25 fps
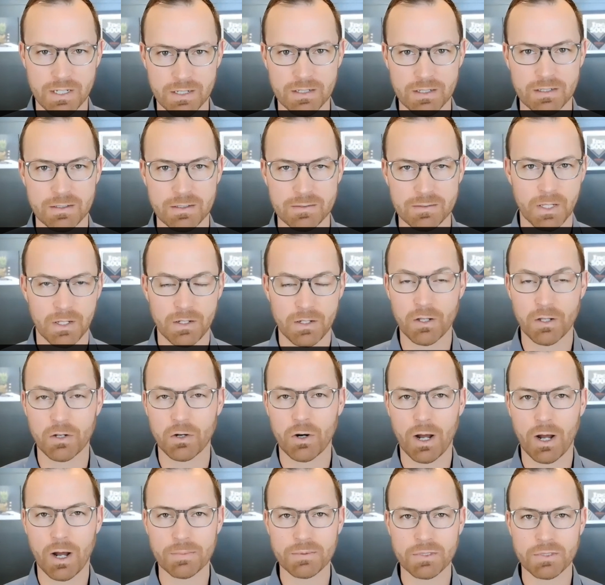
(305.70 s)
it. Another
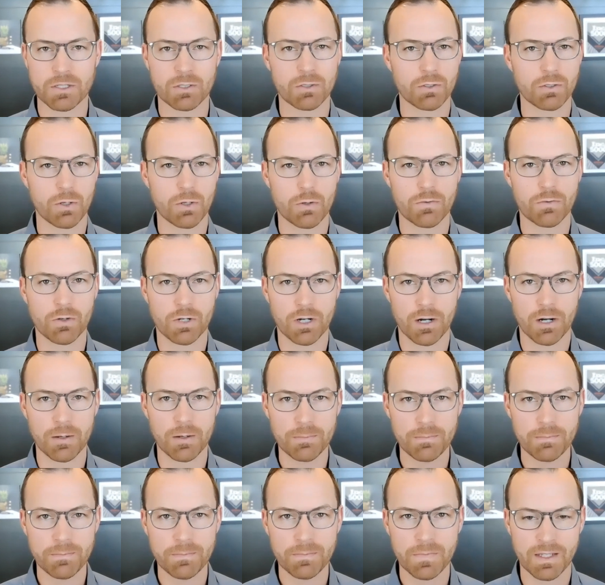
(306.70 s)
obstacle to
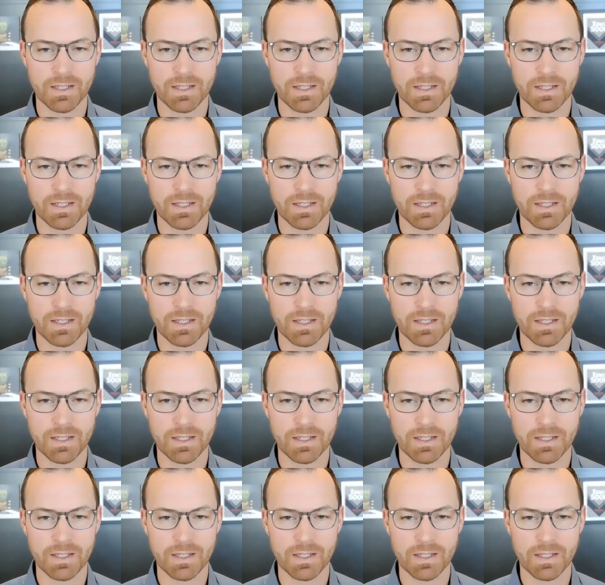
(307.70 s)
overcome